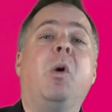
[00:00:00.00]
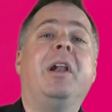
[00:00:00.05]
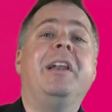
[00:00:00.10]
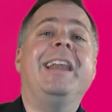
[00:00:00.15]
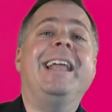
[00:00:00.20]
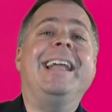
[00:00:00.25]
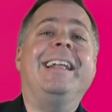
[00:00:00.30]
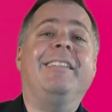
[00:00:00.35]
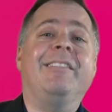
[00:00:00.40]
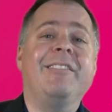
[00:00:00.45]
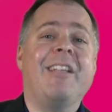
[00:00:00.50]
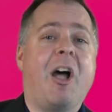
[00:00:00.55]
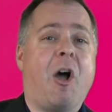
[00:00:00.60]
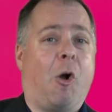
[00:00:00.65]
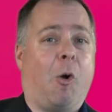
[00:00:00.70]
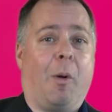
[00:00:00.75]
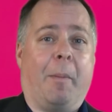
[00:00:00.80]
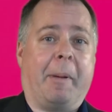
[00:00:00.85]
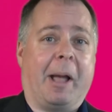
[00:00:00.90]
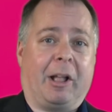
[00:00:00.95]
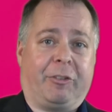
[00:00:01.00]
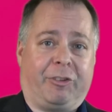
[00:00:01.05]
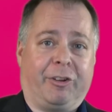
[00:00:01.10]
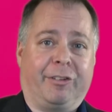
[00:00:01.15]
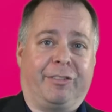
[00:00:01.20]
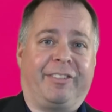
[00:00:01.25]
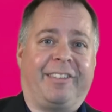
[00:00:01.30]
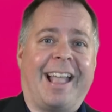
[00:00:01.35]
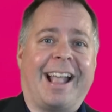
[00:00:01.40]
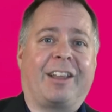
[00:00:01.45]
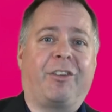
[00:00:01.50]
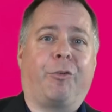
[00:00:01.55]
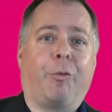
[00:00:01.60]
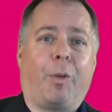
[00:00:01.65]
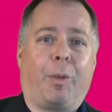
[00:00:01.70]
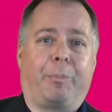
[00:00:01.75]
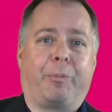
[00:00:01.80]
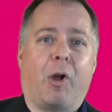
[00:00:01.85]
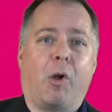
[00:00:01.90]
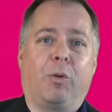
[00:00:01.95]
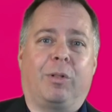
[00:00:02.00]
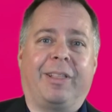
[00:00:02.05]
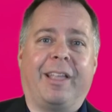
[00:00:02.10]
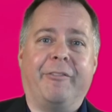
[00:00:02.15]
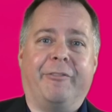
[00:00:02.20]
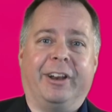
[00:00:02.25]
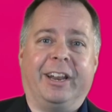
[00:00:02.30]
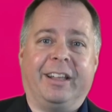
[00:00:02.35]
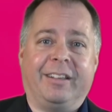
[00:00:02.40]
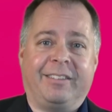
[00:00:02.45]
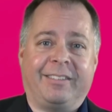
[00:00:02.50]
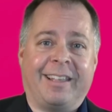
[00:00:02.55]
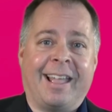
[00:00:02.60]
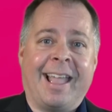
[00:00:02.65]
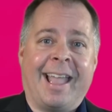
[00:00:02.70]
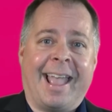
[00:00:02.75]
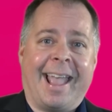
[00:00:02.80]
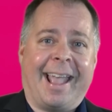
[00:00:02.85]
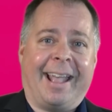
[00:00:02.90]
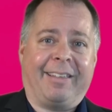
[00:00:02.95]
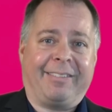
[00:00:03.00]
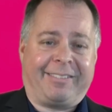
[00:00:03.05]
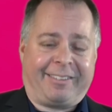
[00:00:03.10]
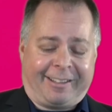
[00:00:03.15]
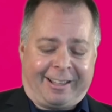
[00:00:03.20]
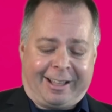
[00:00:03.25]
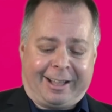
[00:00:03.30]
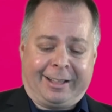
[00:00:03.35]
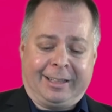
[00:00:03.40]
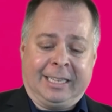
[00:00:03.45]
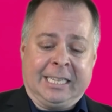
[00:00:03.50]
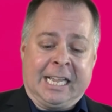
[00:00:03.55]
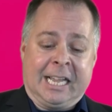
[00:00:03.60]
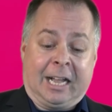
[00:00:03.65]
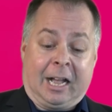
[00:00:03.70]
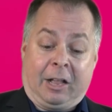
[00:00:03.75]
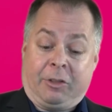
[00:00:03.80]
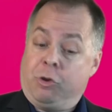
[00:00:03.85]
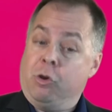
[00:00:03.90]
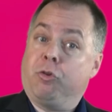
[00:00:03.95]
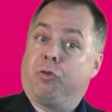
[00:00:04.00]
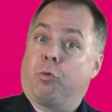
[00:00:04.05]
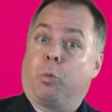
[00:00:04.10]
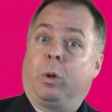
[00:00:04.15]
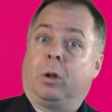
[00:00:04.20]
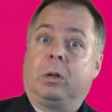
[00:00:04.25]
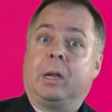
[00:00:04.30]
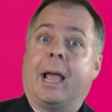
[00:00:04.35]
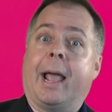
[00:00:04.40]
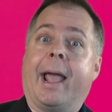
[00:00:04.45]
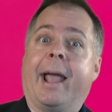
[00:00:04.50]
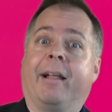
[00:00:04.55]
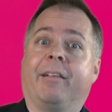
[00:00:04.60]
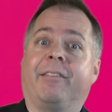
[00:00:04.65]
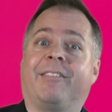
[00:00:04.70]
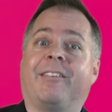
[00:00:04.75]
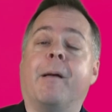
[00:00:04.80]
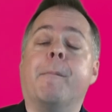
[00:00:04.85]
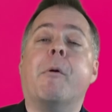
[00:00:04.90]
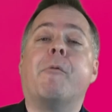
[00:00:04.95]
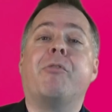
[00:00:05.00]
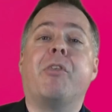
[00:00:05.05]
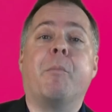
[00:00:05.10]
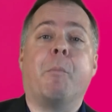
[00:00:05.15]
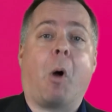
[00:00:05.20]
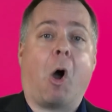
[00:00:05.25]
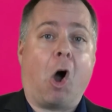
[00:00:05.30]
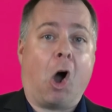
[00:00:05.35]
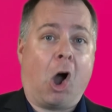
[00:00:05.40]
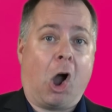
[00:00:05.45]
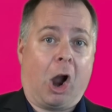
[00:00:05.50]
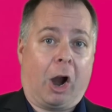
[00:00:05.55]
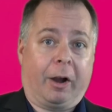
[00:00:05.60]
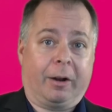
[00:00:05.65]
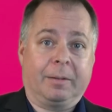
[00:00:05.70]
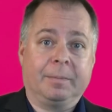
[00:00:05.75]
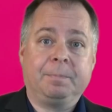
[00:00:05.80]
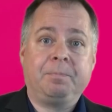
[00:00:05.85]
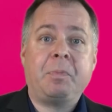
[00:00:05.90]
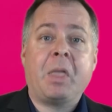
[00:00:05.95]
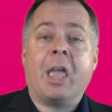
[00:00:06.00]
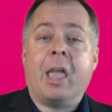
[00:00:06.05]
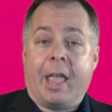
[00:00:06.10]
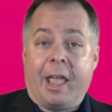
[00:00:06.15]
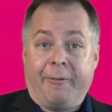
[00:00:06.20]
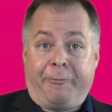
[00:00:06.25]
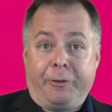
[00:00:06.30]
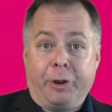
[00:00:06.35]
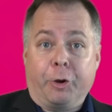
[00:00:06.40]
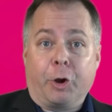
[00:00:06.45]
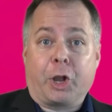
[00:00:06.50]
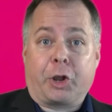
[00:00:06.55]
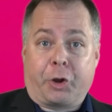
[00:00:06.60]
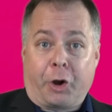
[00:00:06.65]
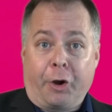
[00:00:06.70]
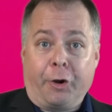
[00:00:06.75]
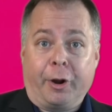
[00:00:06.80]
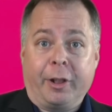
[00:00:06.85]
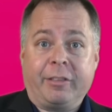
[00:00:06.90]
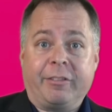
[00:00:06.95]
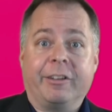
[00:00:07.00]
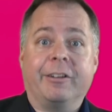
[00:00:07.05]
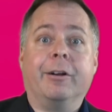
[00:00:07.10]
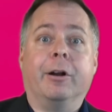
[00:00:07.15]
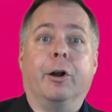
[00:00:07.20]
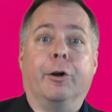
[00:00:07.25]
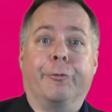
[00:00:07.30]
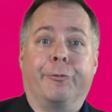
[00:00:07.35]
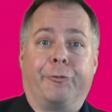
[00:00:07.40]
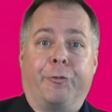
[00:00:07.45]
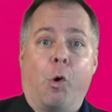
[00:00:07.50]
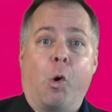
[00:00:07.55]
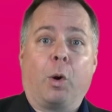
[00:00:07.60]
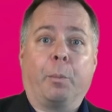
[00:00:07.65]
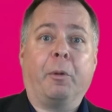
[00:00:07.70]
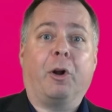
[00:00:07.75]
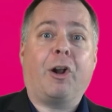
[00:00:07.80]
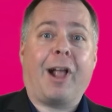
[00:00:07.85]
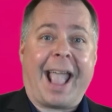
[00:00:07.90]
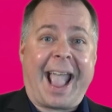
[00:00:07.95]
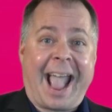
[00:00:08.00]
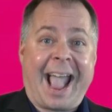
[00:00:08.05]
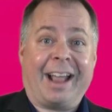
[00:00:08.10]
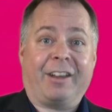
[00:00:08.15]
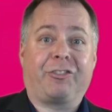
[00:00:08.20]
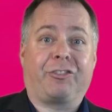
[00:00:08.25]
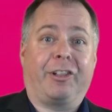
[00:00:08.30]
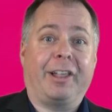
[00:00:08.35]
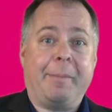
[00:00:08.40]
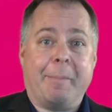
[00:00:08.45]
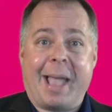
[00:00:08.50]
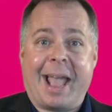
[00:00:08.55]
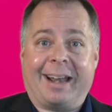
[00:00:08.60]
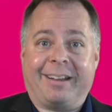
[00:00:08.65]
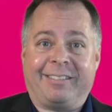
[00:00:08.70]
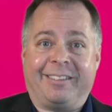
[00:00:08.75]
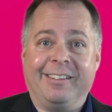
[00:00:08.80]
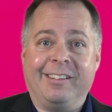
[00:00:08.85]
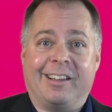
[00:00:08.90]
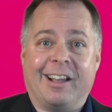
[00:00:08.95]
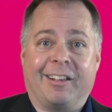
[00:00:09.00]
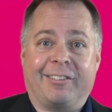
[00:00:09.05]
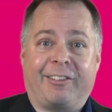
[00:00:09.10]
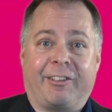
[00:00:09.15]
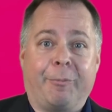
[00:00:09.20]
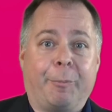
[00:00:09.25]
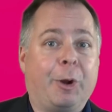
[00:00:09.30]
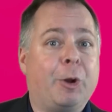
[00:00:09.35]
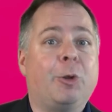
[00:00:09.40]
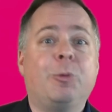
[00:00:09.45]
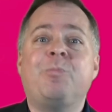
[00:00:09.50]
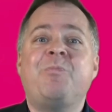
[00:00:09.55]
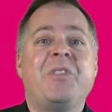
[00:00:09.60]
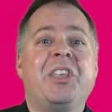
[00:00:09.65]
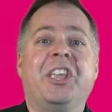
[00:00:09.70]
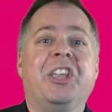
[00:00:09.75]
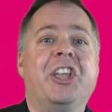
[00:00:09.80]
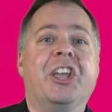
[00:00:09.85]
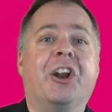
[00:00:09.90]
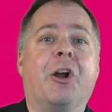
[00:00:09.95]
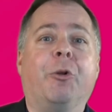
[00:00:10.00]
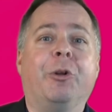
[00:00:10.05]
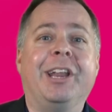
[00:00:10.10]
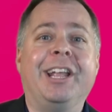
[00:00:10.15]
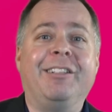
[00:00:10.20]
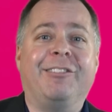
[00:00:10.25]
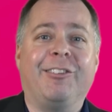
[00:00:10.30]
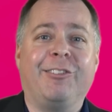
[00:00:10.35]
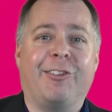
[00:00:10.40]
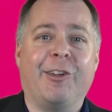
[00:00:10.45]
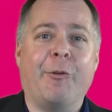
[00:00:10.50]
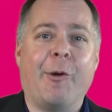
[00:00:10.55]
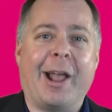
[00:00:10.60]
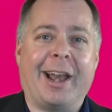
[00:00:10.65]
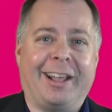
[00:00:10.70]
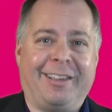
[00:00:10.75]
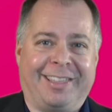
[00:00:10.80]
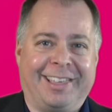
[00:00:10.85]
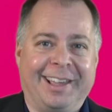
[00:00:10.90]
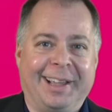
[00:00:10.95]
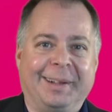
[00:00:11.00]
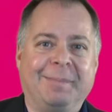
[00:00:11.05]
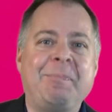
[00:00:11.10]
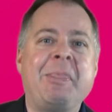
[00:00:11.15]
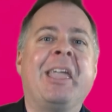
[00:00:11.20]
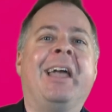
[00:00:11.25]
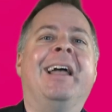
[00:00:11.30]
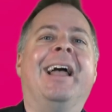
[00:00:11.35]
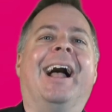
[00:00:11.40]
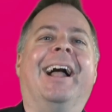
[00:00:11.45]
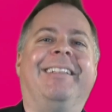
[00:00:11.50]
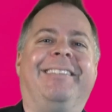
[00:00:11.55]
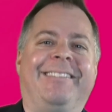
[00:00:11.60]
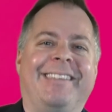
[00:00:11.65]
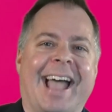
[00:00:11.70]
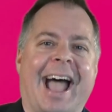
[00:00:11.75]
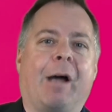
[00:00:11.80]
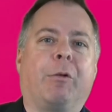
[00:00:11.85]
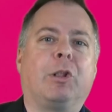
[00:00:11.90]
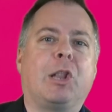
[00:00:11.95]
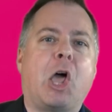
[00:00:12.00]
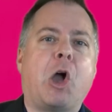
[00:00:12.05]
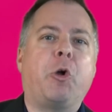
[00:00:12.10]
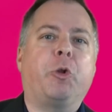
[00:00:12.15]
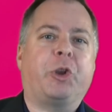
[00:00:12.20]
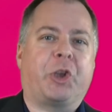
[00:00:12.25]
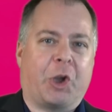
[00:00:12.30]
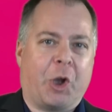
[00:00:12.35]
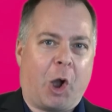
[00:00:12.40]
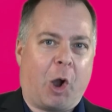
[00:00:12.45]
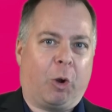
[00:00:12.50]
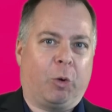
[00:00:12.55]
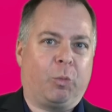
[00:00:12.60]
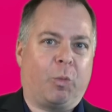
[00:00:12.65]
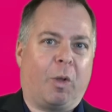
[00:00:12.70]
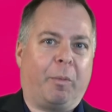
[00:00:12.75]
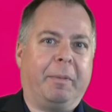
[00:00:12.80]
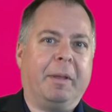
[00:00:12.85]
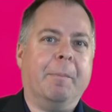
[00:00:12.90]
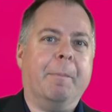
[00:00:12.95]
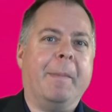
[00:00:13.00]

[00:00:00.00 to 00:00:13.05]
one need know about your sexual proclivities, as unusual as some of them are. If you're a current or former Ashley Madison customer, you don't need to do anything. A download code will be